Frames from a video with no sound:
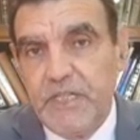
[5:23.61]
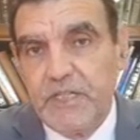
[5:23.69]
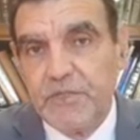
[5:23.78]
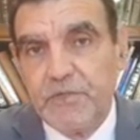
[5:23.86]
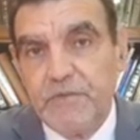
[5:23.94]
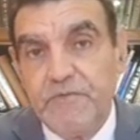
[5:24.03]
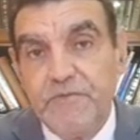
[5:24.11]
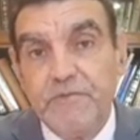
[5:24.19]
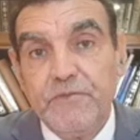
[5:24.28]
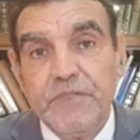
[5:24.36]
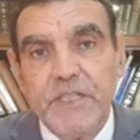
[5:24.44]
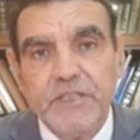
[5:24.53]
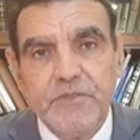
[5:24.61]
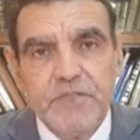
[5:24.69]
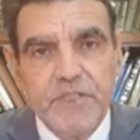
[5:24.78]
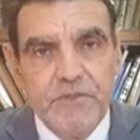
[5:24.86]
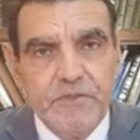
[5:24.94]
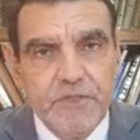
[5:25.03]
and some food
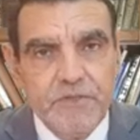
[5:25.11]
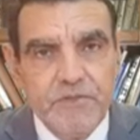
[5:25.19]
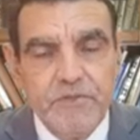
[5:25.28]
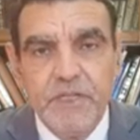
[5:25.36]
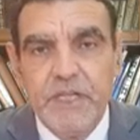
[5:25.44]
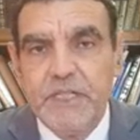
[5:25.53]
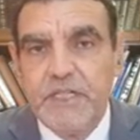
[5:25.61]
industry also.